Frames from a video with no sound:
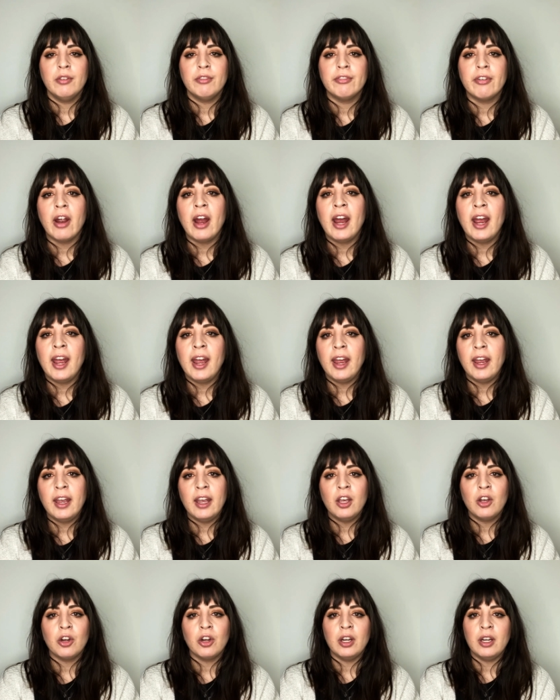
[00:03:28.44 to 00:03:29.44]

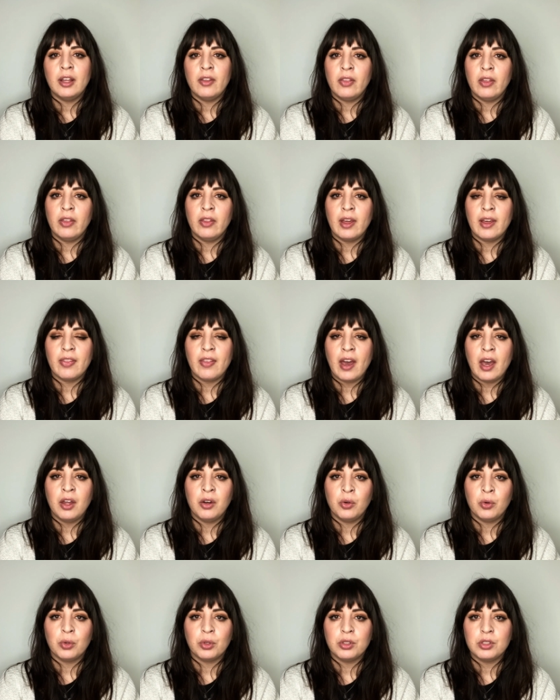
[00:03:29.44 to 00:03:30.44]
fray or anything like that
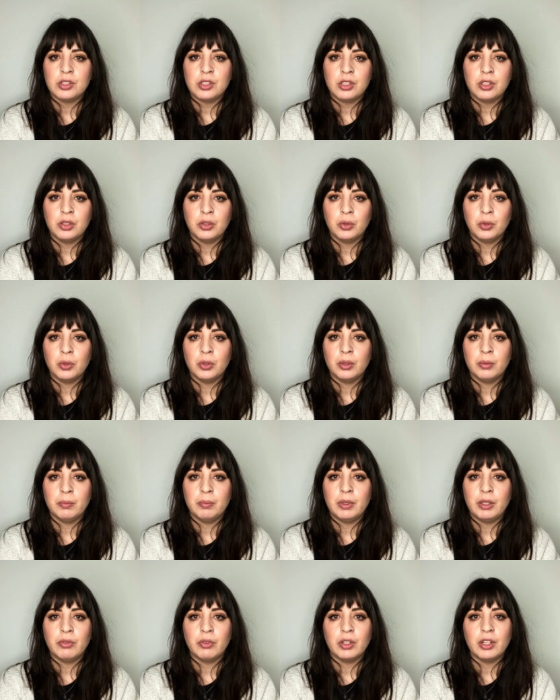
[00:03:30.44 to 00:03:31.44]
in order to
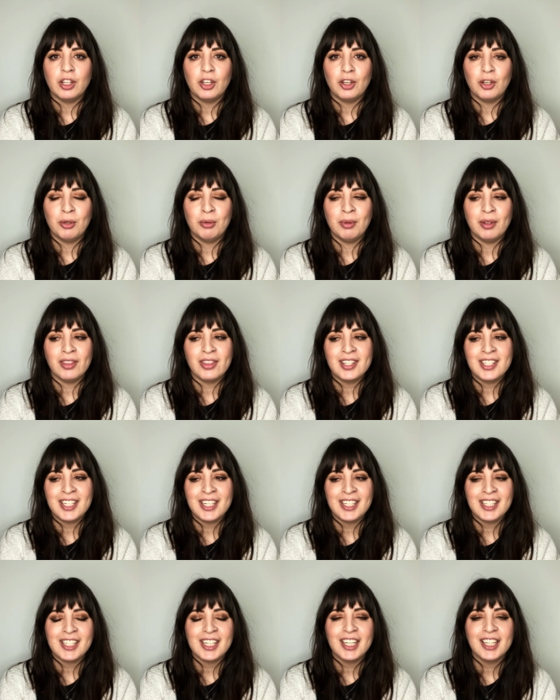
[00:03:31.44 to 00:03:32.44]
be really good with
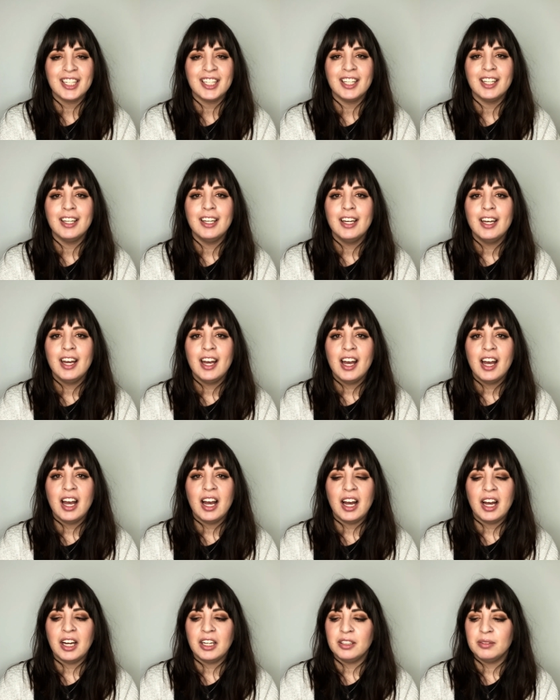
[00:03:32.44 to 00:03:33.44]
detail.
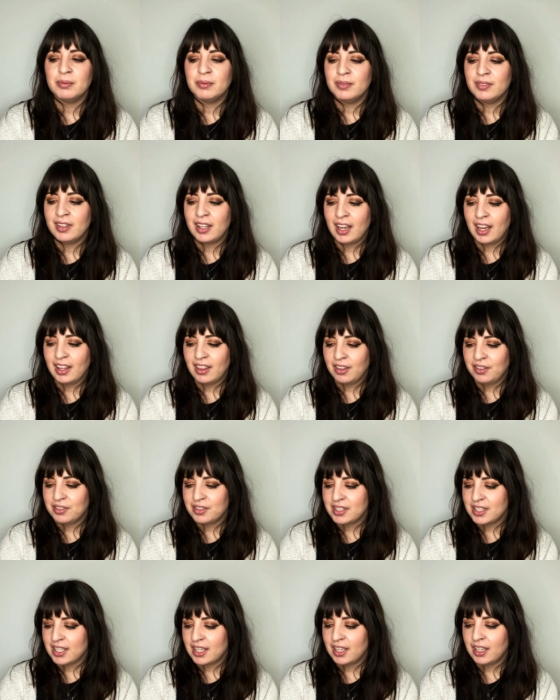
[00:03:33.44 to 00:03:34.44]
Hi,
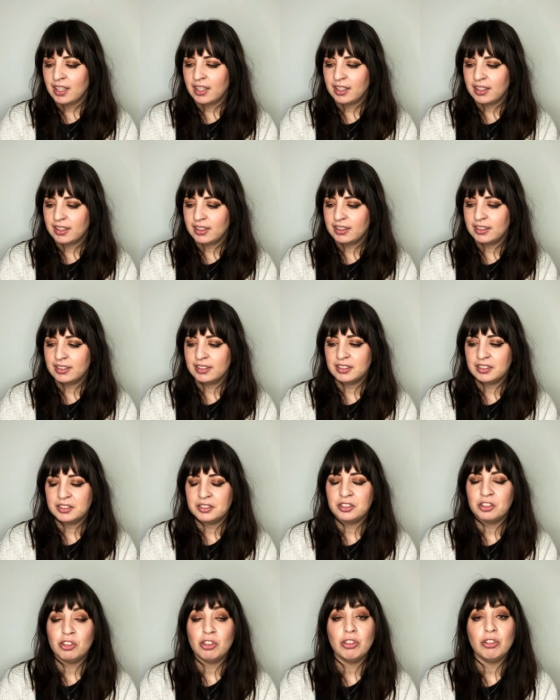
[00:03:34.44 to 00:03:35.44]
Lucy.
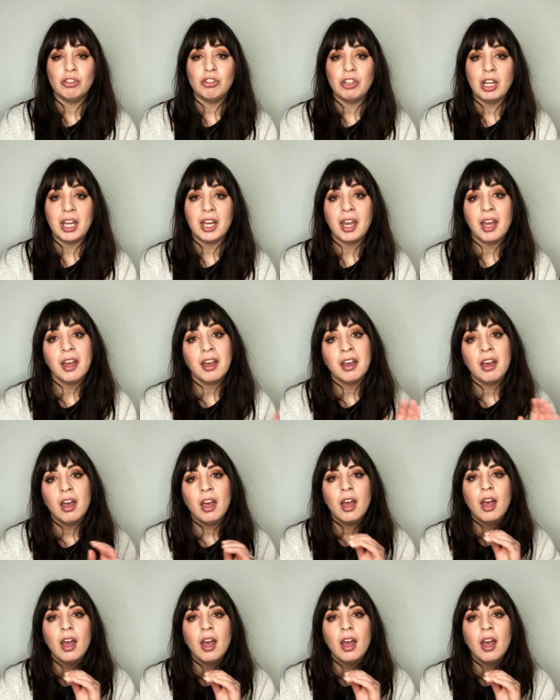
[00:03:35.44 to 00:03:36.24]
She's shaking.